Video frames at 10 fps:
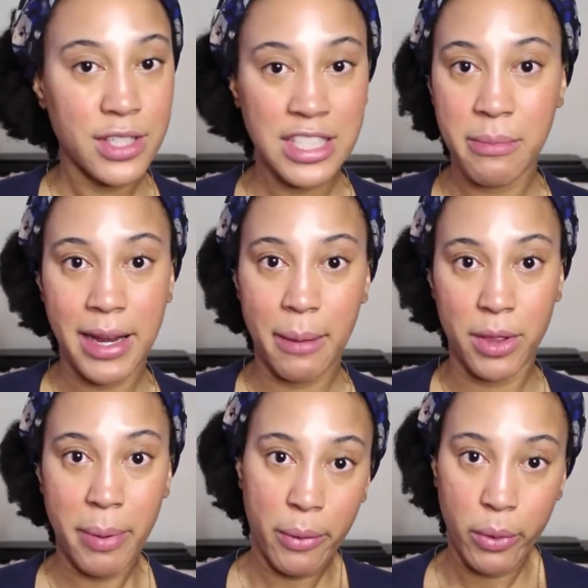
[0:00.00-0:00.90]
see my name on
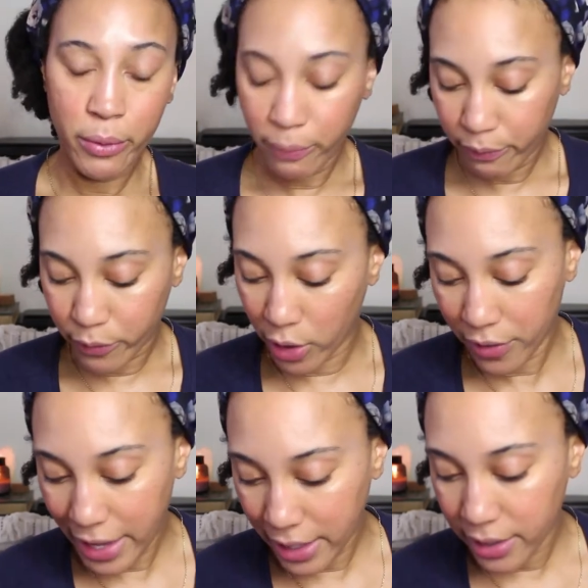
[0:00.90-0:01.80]
the payroll for all that.